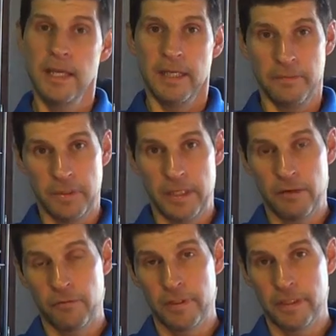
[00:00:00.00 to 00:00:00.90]
And when you
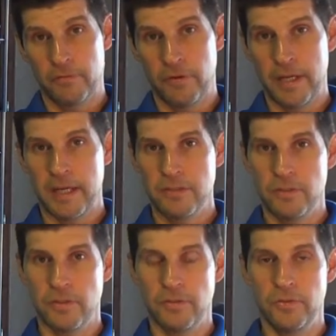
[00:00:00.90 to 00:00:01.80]
get really advanced,
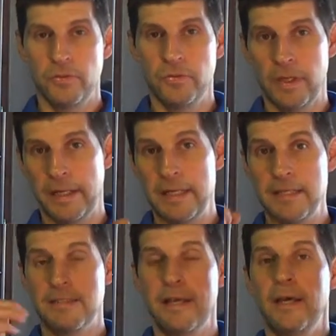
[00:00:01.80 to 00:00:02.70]
you could do
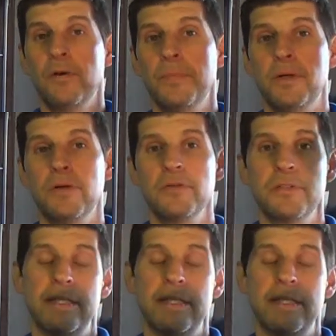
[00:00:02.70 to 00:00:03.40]
knees to elbows,